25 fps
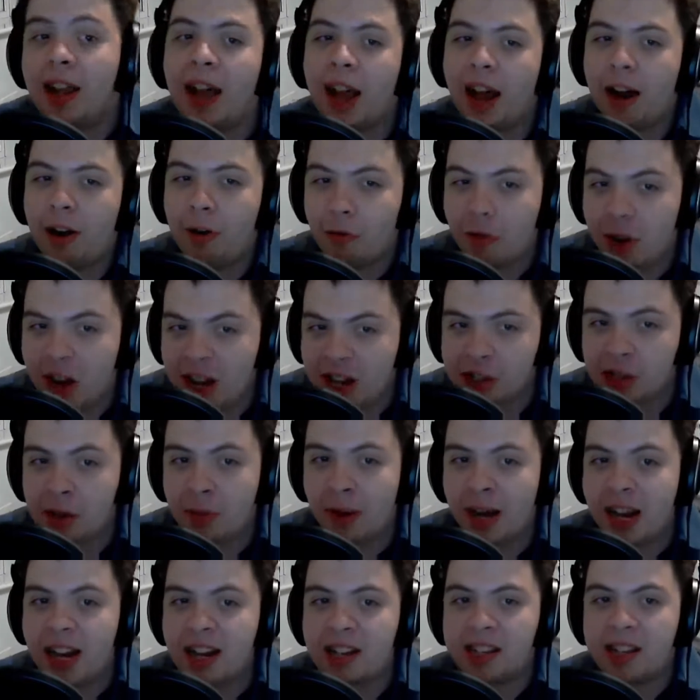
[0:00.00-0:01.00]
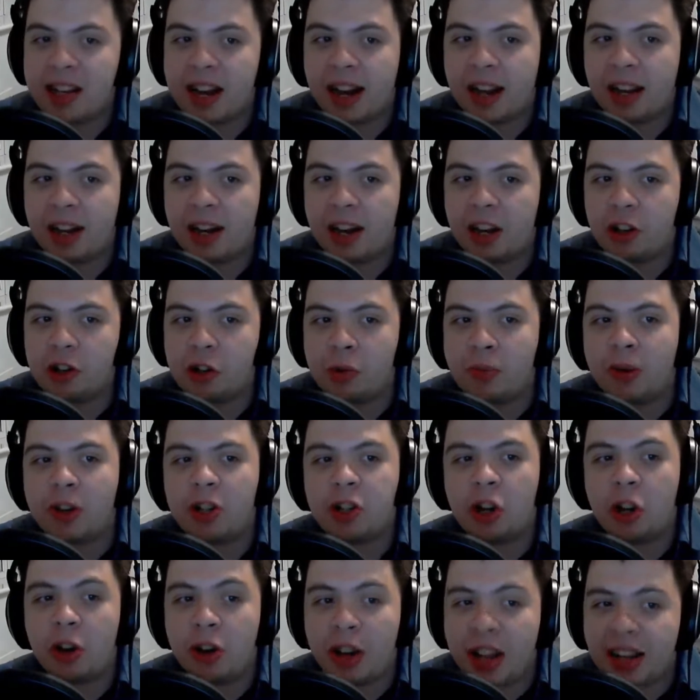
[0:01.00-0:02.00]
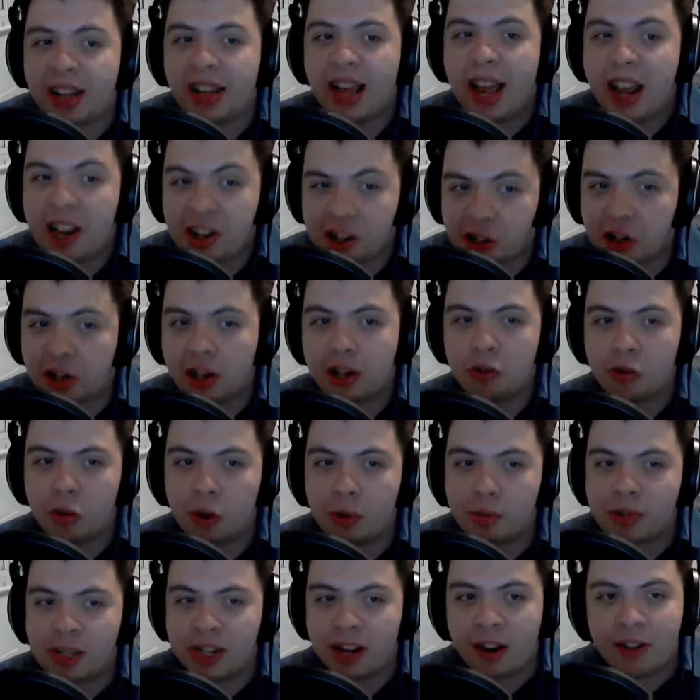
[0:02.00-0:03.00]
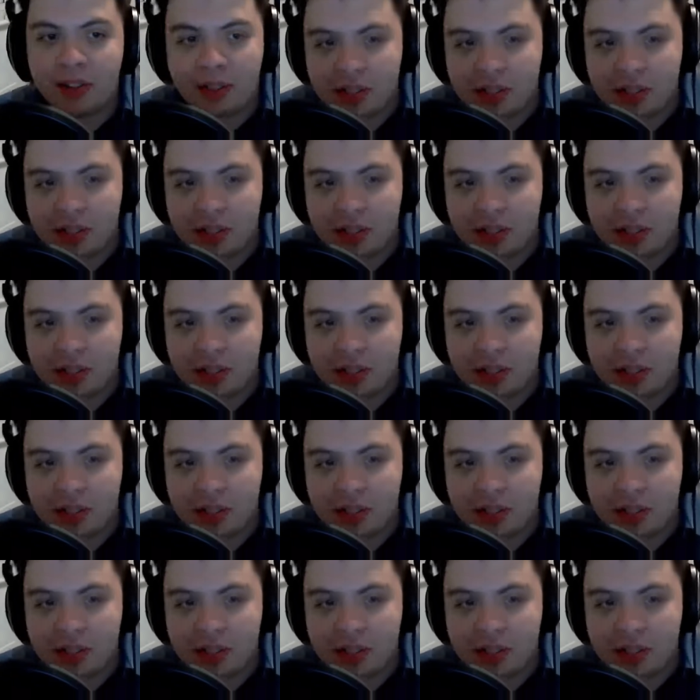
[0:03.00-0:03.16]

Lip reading: and a reasonable internet connection which only occasionally drops out and